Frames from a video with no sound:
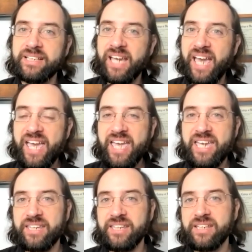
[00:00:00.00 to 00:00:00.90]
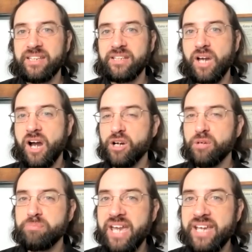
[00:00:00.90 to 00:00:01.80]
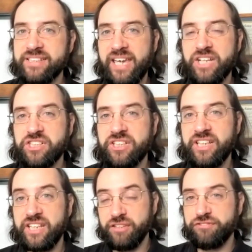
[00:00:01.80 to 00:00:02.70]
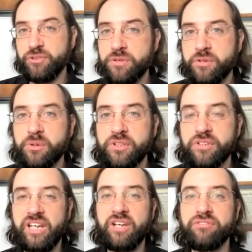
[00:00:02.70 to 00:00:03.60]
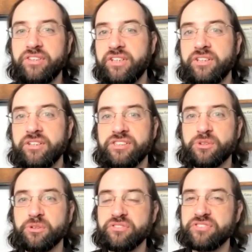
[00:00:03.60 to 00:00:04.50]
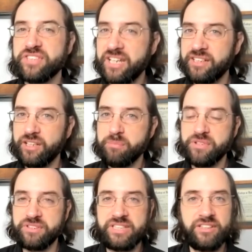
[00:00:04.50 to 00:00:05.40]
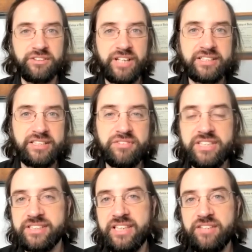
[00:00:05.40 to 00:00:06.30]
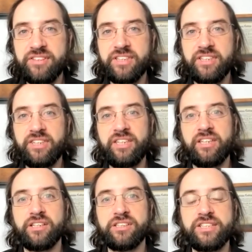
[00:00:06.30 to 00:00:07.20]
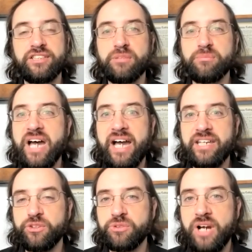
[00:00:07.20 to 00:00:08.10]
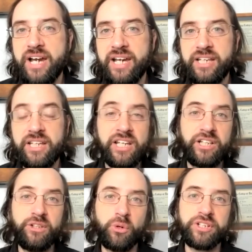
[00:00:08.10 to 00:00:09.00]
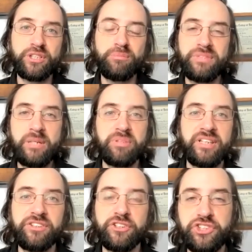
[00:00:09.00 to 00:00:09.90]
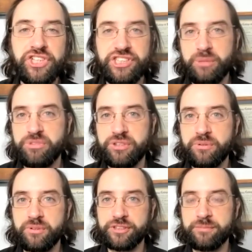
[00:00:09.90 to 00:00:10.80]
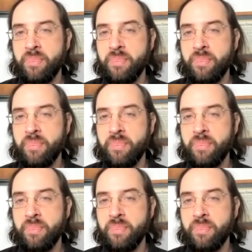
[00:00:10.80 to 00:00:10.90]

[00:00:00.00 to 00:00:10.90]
hey, are banks actually in the fourth quarter of every year sort of tightening up their dealer activities, leaving the system high and dry in order to manipulate their GSIB scores?